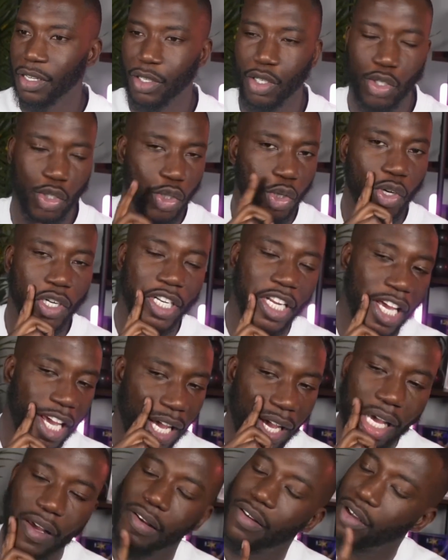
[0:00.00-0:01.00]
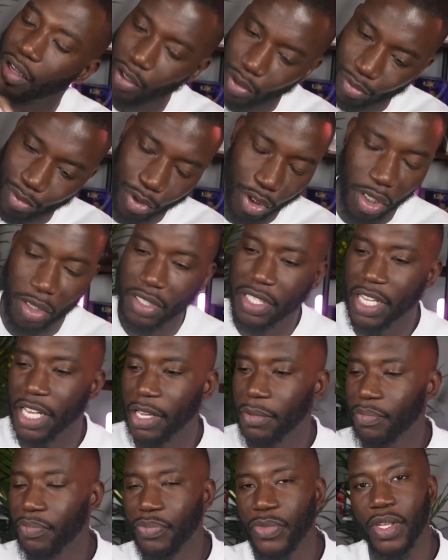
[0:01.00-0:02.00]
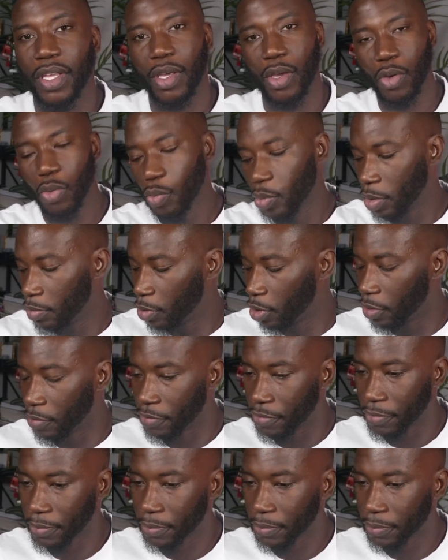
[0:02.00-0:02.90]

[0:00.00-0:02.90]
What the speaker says: saw there, knew it's him. We move.